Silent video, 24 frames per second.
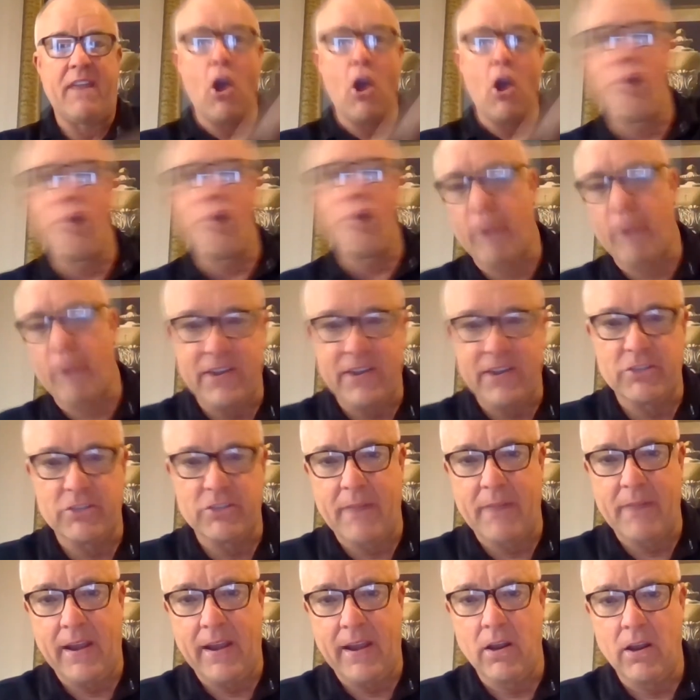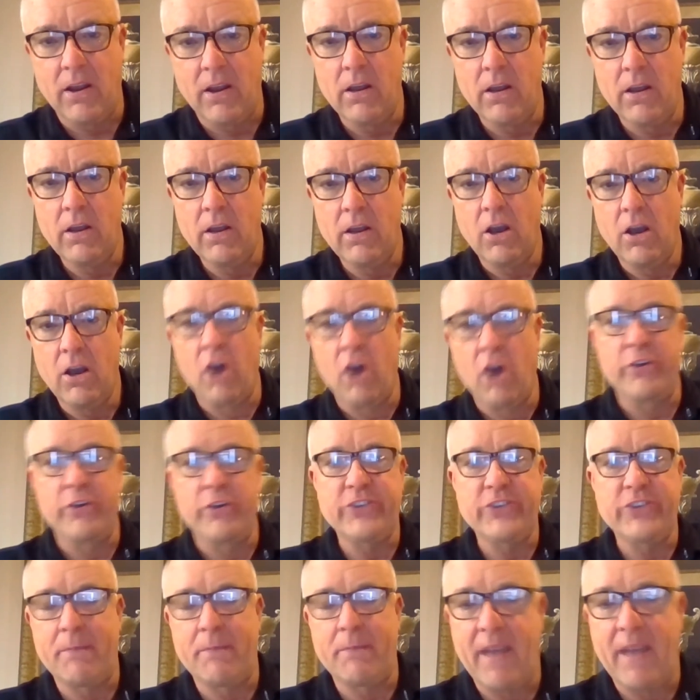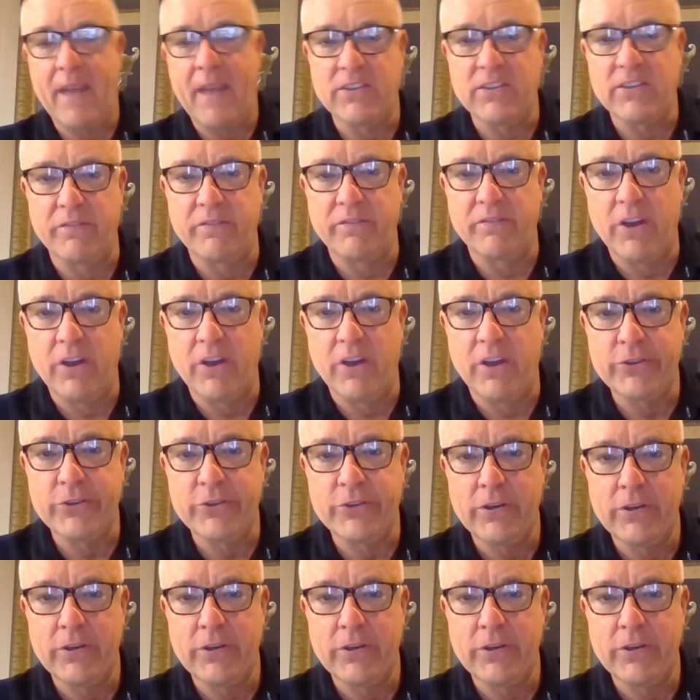overestimate all their setbacks and failures.